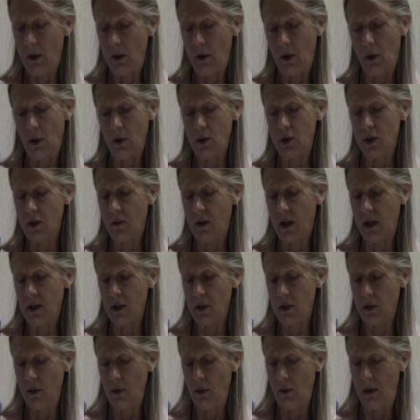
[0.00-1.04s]
Those of
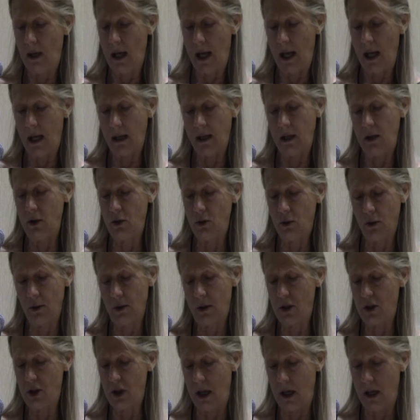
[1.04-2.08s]
us who can endure
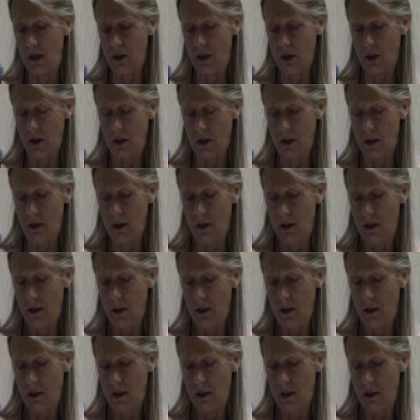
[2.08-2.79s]
the changes